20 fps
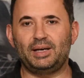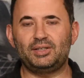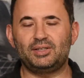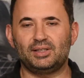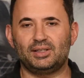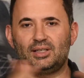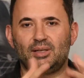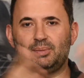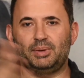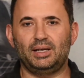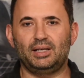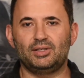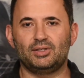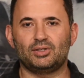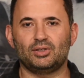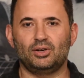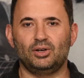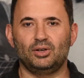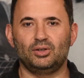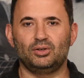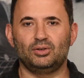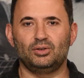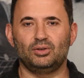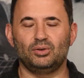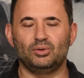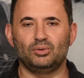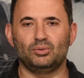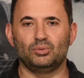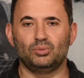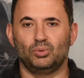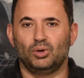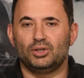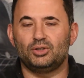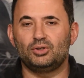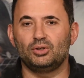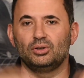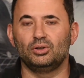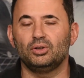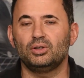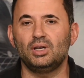basically depends on what
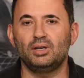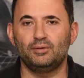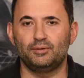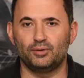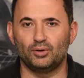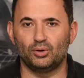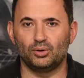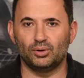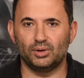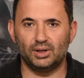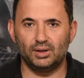you're looking for.